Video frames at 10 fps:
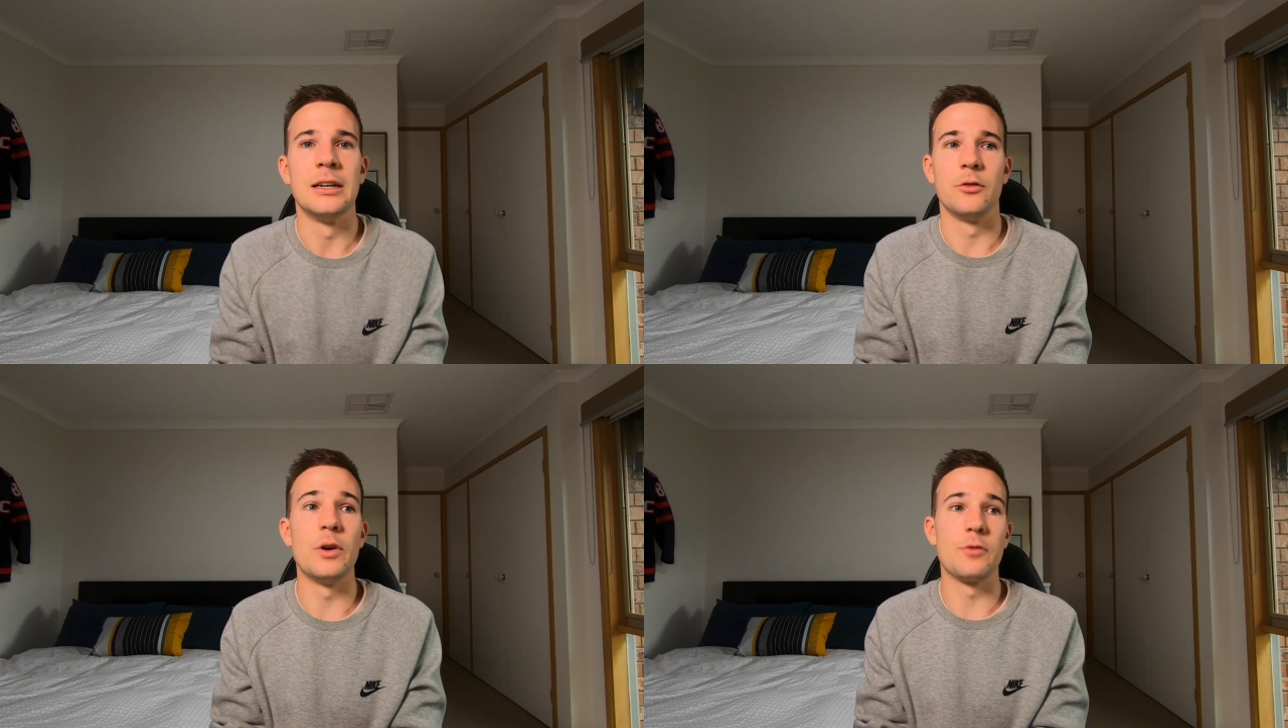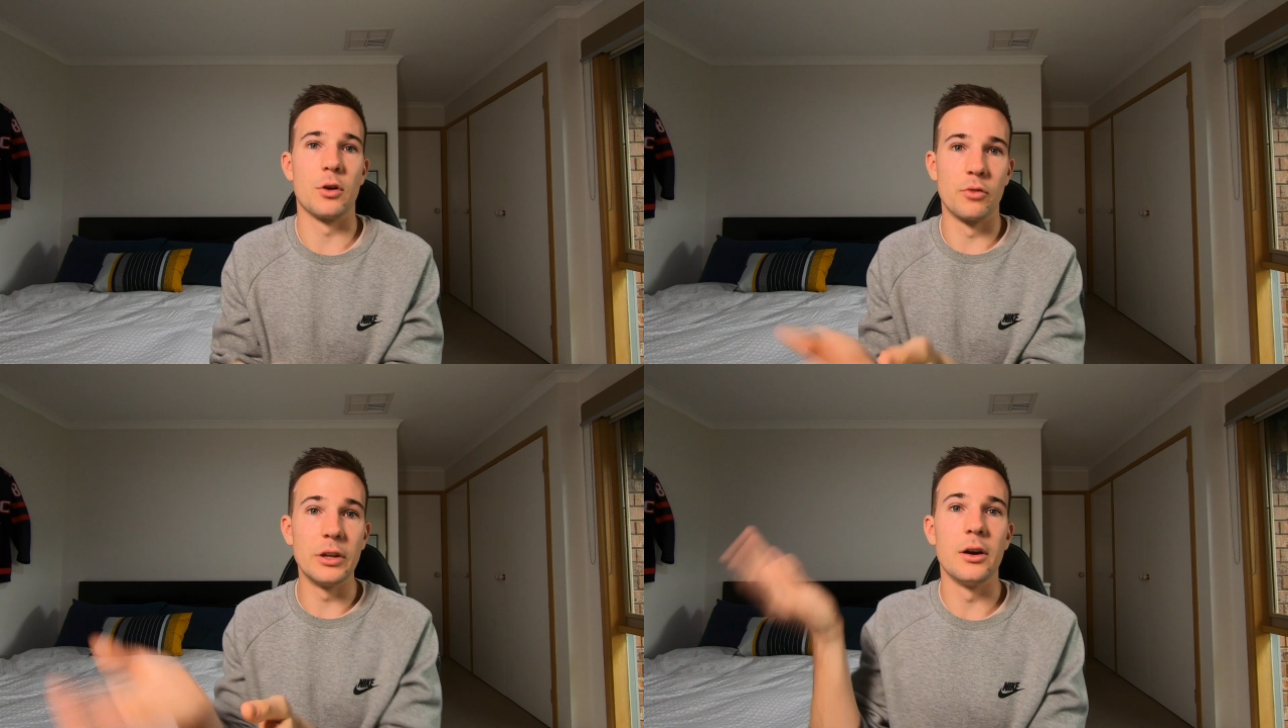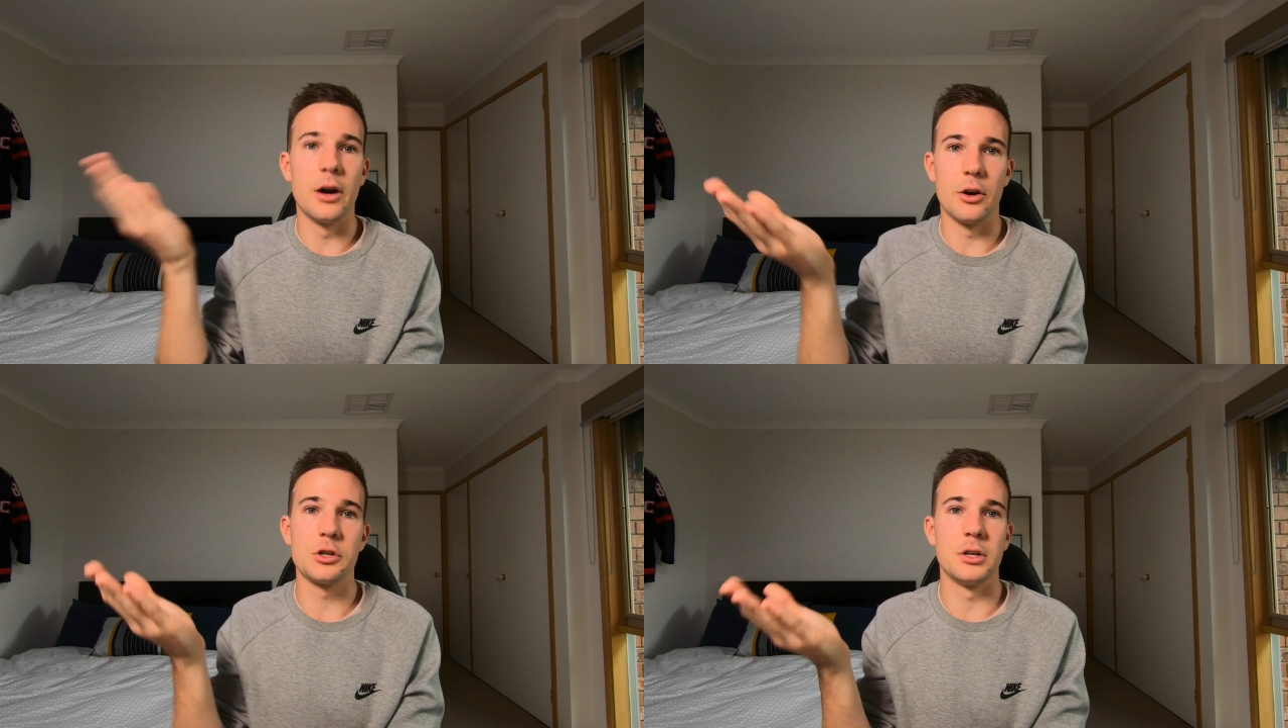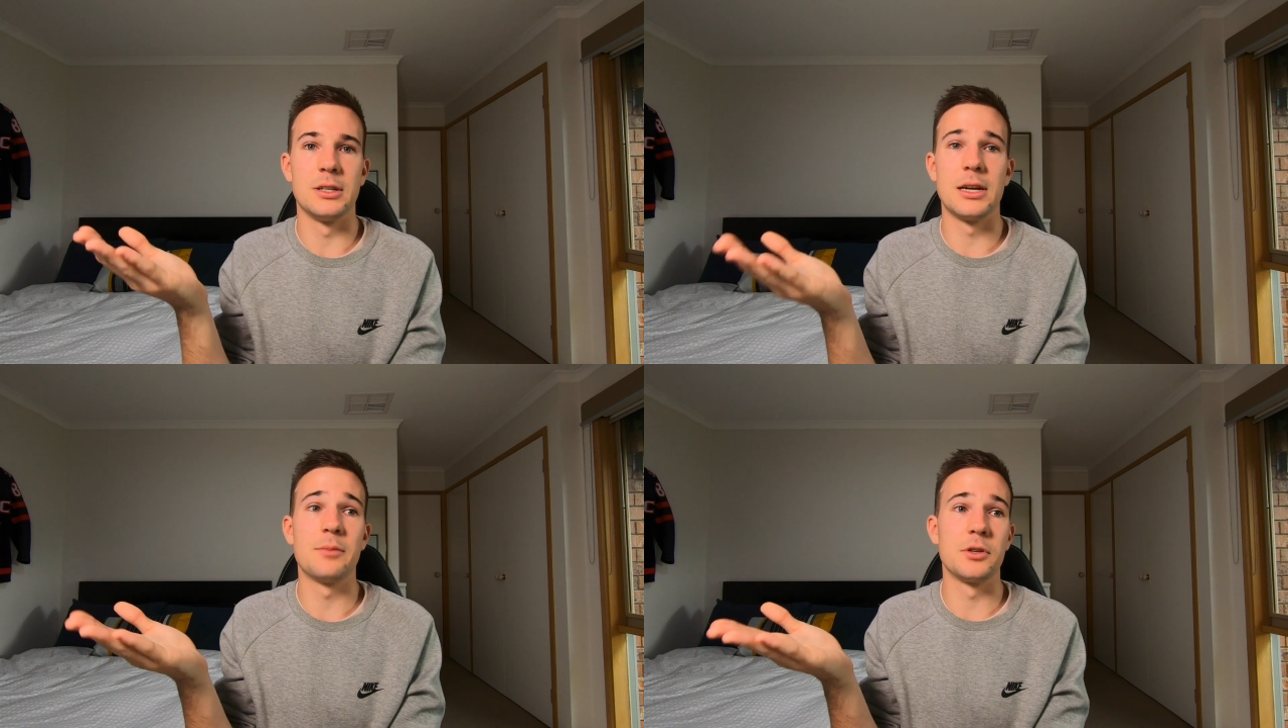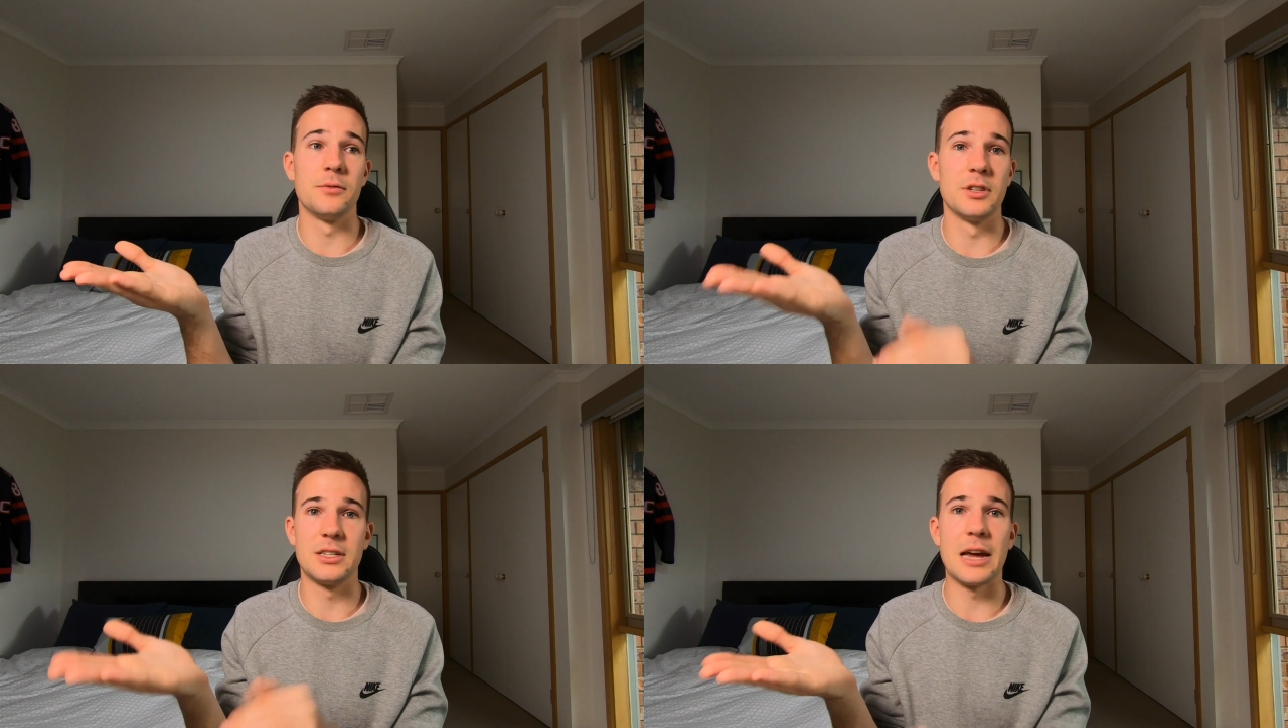If we've got really high oxygen consumption
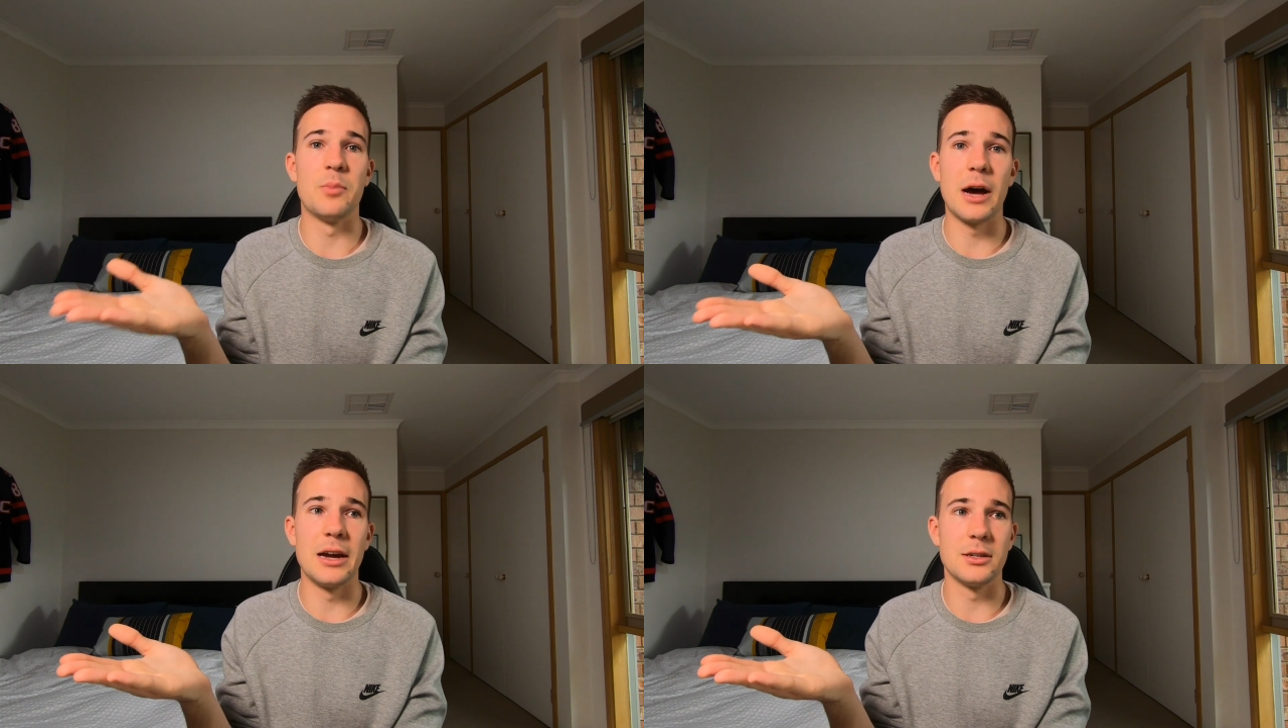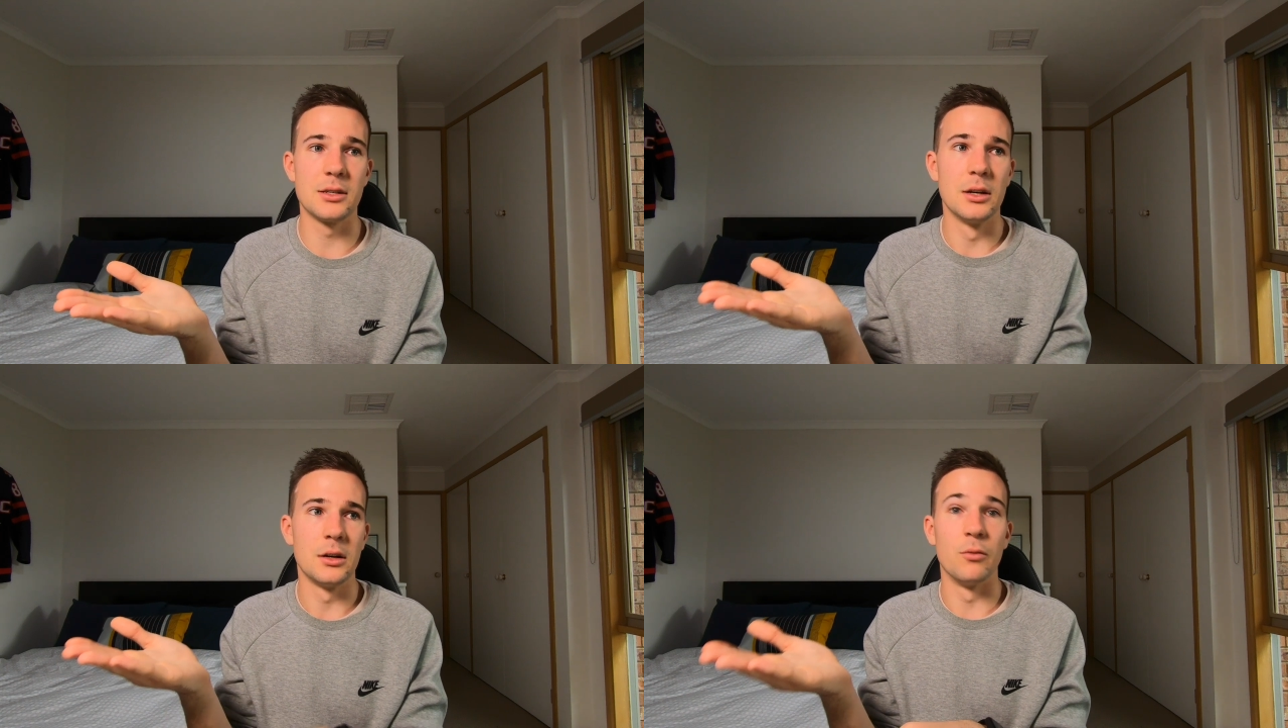for the same pace,